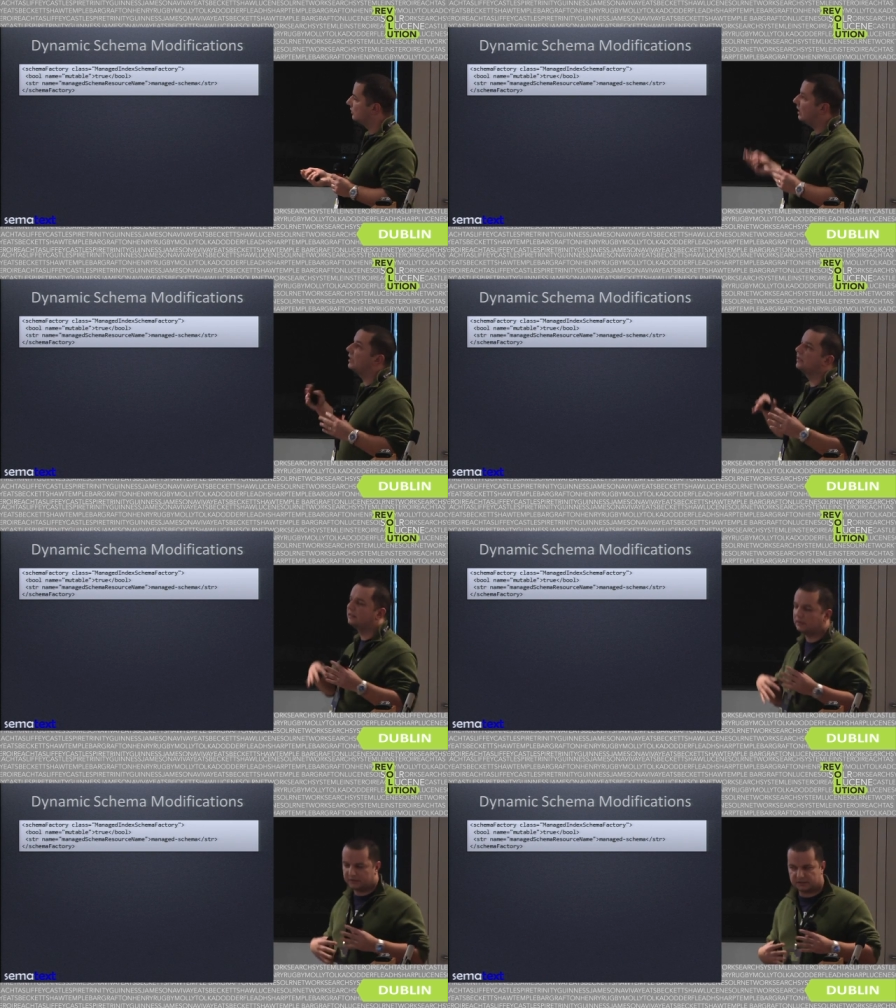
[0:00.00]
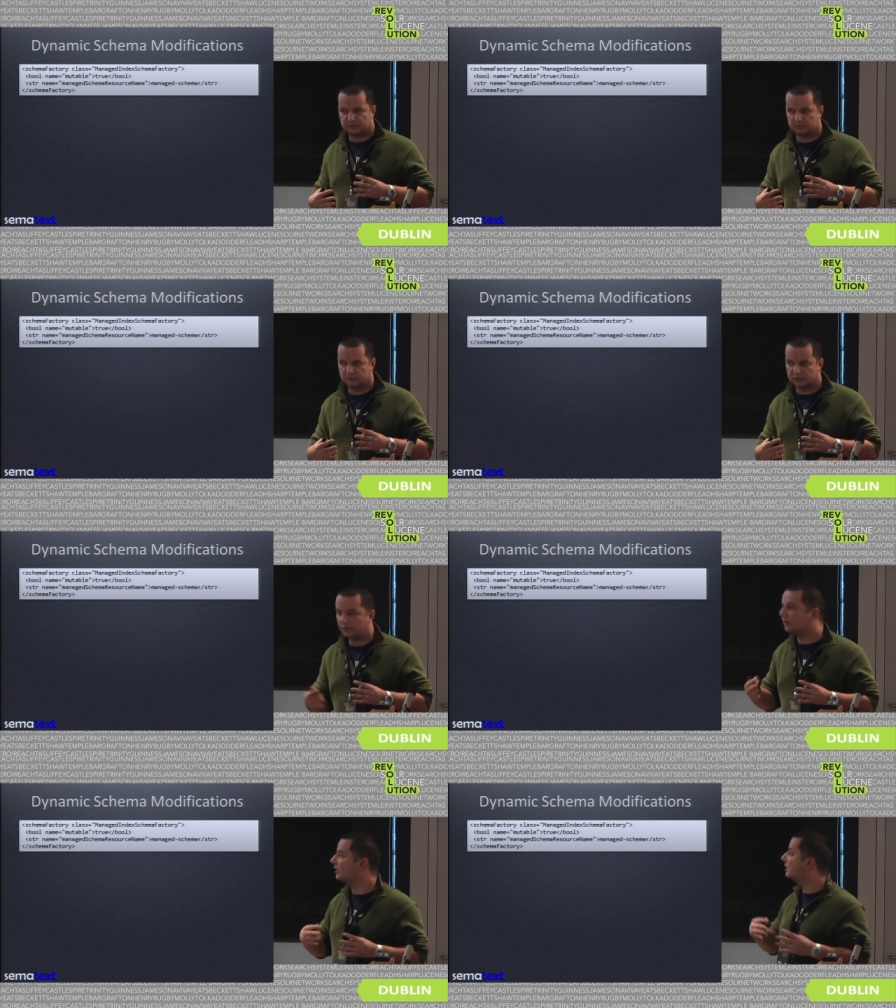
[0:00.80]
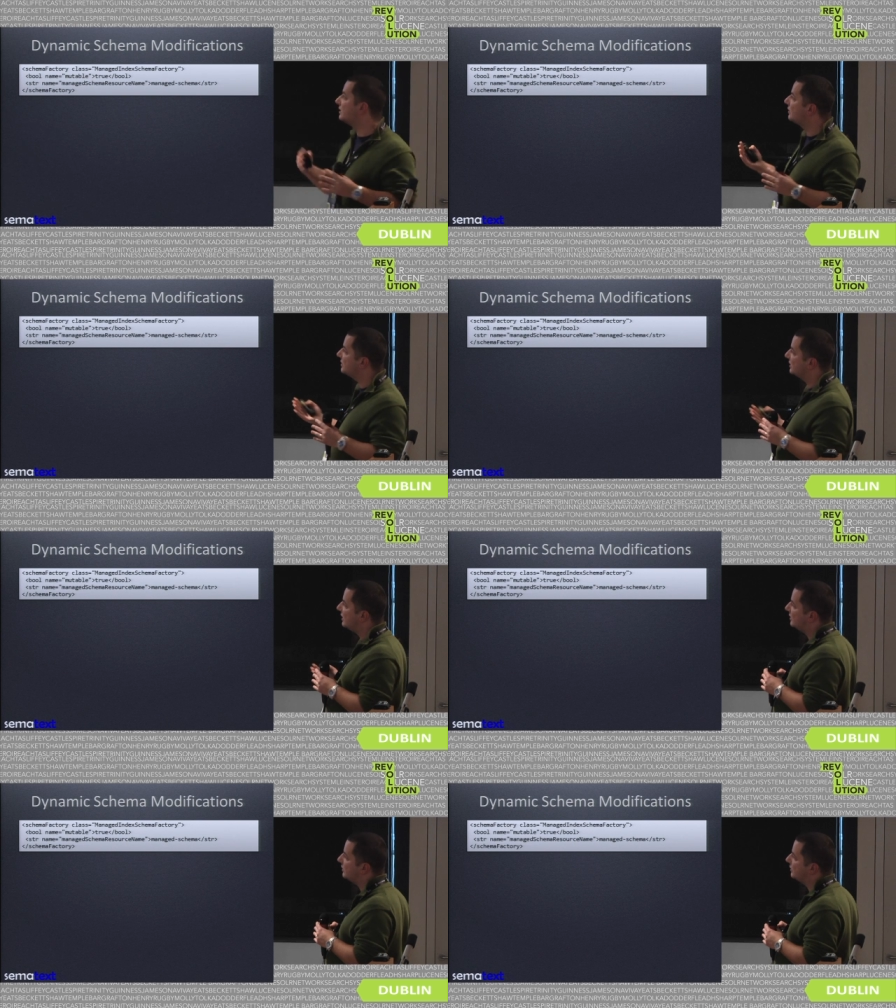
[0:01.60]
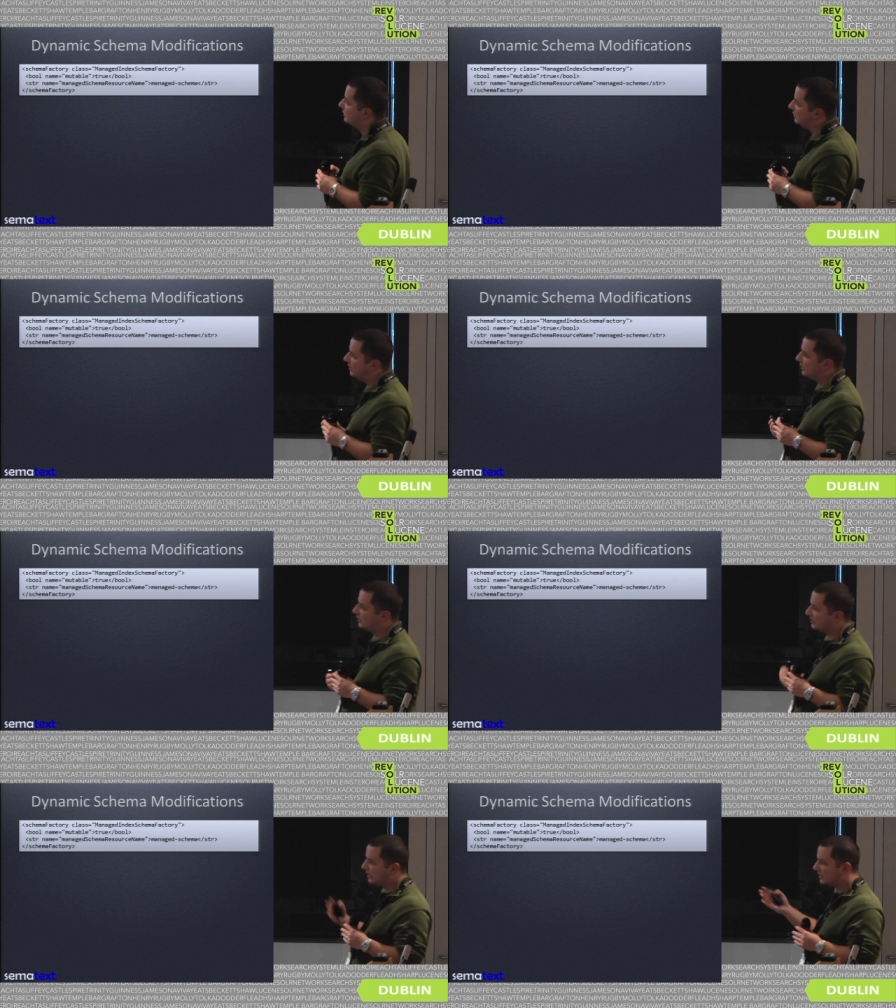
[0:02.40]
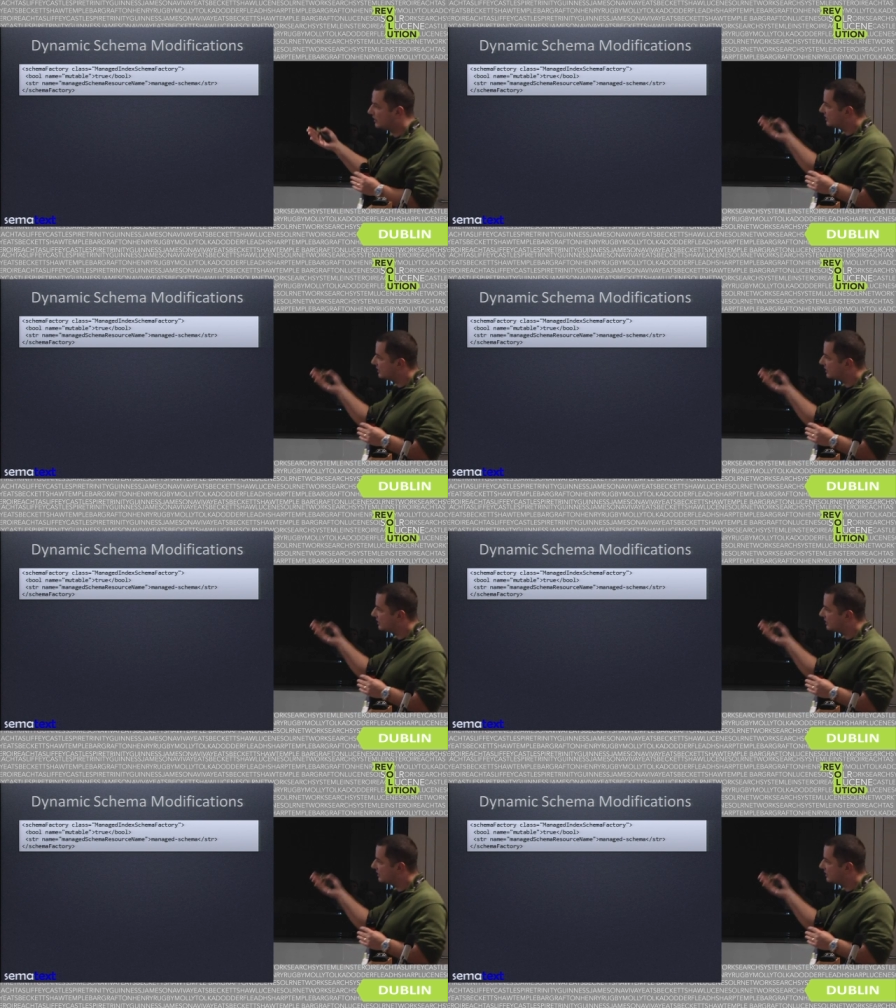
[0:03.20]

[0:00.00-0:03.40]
and there is sorry, and there is another, the static,